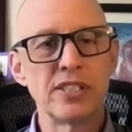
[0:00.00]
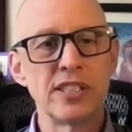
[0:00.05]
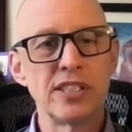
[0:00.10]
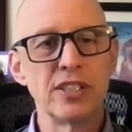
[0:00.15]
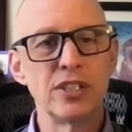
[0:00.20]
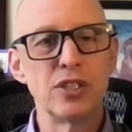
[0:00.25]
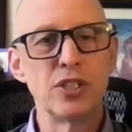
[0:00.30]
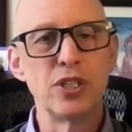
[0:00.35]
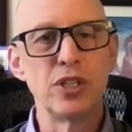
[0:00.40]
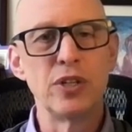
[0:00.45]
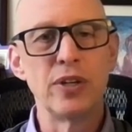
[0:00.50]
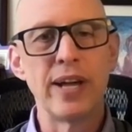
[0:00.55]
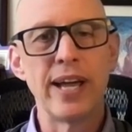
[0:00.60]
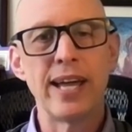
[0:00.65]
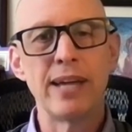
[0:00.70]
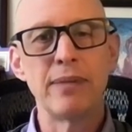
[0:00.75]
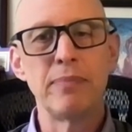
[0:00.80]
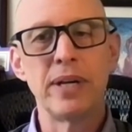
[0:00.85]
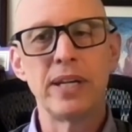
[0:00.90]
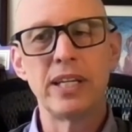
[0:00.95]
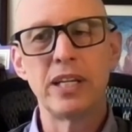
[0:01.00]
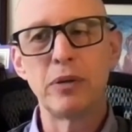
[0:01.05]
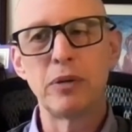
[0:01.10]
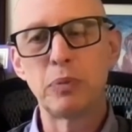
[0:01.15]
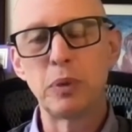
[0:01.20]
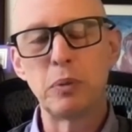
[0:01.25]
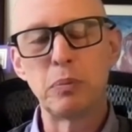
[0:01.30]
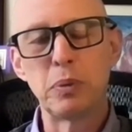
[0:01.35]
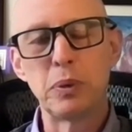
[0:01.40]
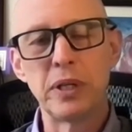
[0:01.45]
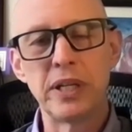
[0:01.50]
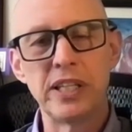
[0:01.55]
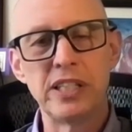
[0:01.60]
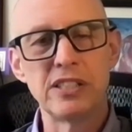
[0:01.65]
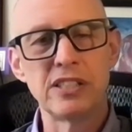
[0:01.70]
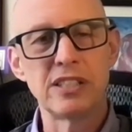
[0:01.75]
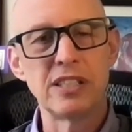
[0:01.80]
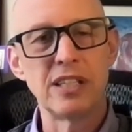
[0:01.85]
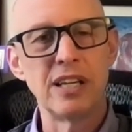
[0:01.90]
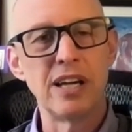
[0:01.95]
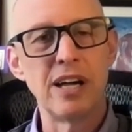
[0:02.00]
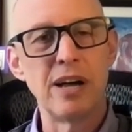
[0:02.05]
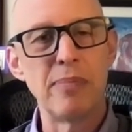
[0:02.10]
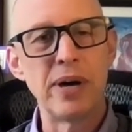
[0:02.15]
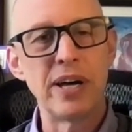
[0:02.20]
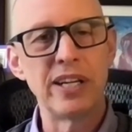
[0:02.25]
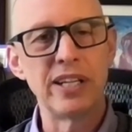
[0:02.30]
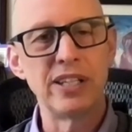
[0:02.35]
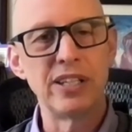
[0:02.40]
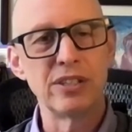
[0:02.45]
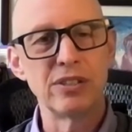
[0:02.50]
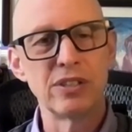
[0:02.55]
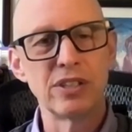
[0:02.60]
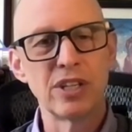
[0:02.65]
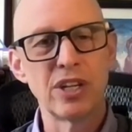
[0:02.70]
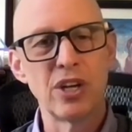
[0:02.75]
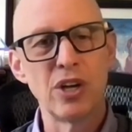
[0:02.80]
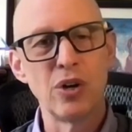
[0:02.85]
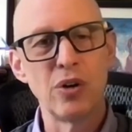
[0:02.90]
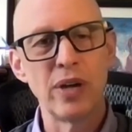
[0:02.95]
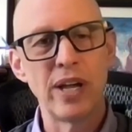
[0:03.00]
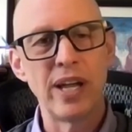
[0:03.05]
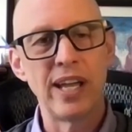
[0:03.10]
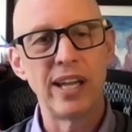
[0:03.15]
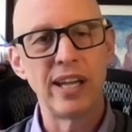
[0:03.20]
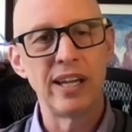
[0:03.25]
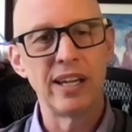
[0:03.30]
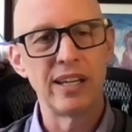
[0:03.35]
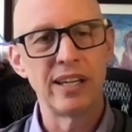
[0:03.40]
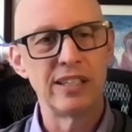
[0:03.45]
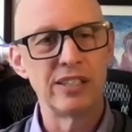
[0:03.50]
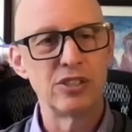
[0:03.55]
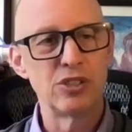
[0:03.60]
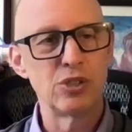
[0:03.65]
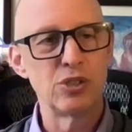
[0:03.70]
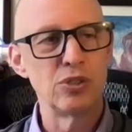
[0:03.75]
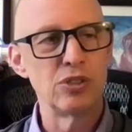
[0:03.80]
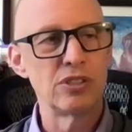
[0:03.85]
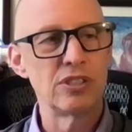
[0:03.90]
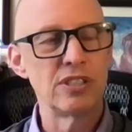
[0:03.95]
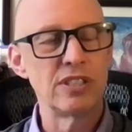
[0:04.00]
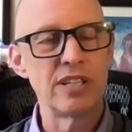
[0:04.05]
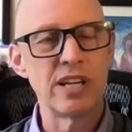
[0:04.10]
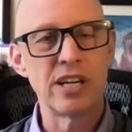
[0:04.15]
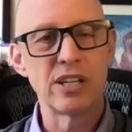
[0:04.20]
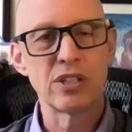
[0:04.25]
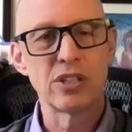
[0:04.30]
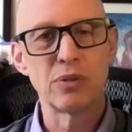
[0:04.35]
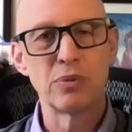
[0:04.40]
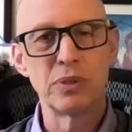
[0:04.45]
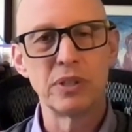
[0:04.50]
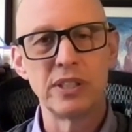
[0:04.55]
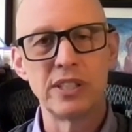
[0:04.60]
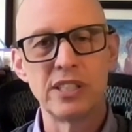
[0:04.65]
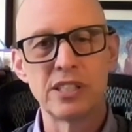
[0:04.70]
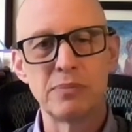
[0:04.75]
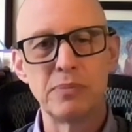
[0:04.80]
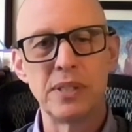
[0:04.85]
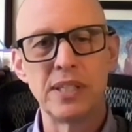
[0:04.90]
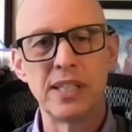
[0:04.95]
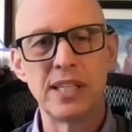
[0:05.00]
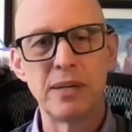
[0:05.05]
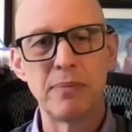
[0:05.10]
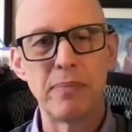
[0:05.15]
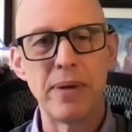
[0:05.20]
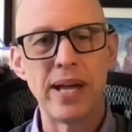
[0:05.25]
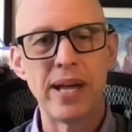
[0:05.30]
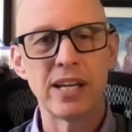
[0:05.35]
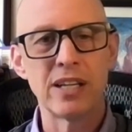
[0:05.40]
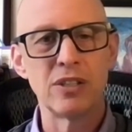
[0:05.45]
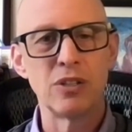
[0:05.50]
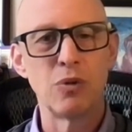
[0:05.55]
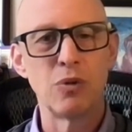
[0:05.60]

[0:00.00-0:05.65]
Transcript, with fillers: thing to do. had my hip replaced uh, about a year ago, and as soon as the doctor released me to get back in the